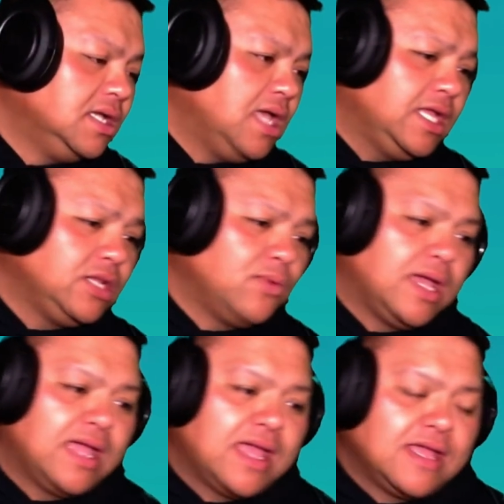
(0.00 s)

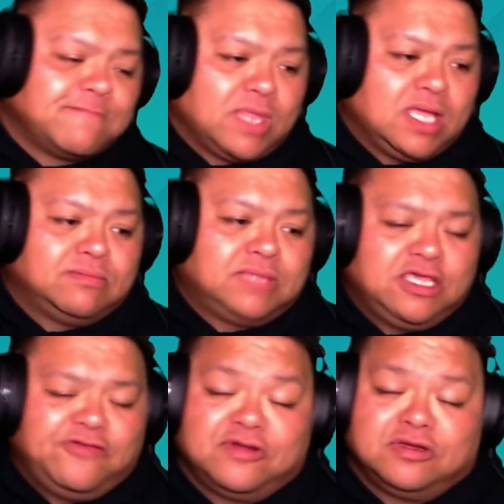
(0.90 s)
Anyway,
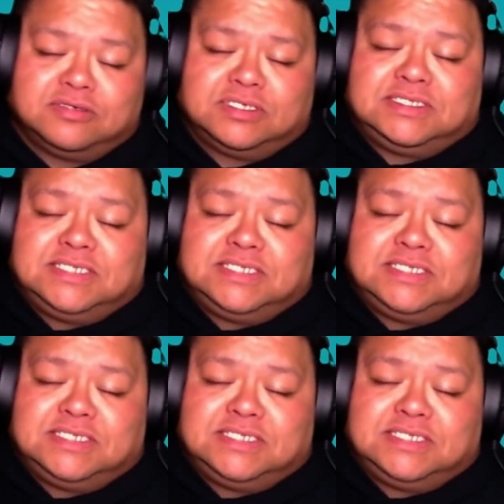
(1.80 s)
thank you for